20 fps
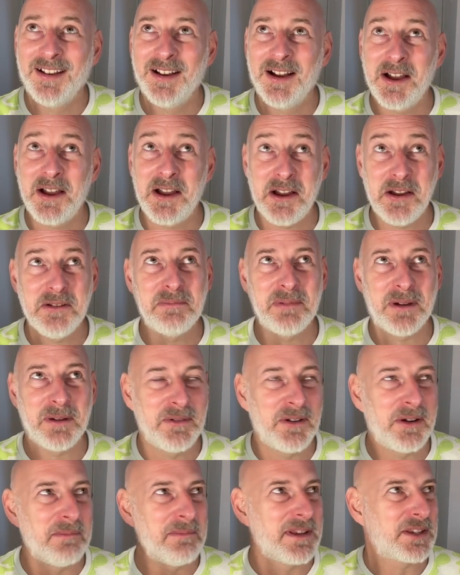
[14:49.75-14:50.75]
I hope
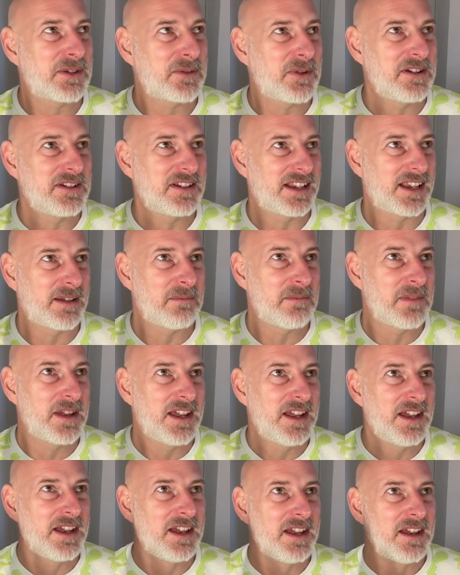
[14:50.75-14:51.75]
I'm not misquoting him,
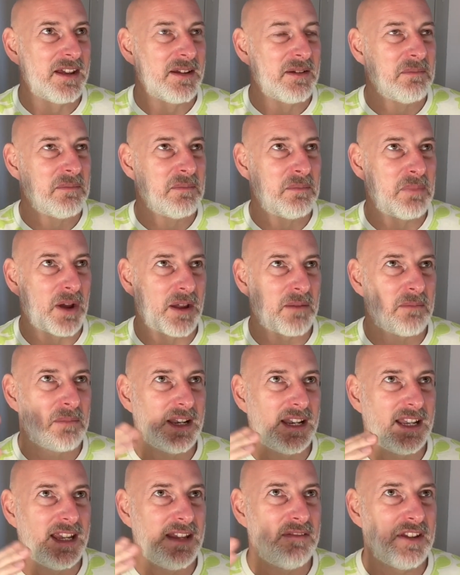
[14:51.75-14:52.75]
but I
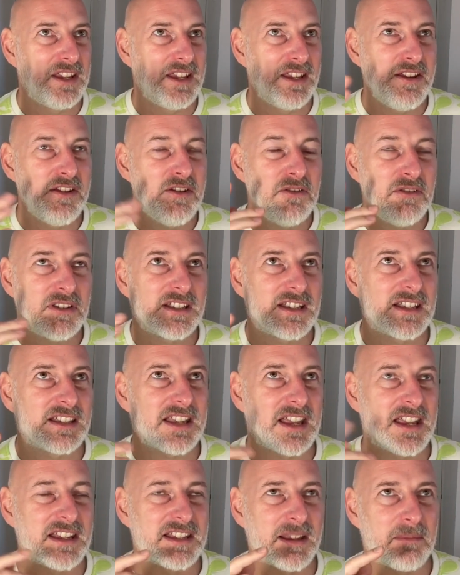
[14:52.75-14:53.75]
believe he used to
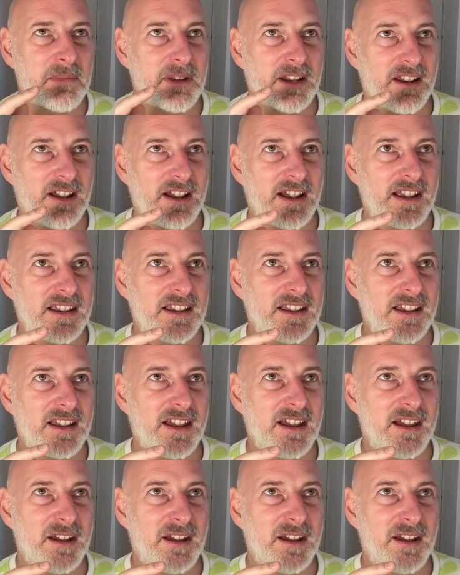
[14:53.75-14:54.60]
say something like,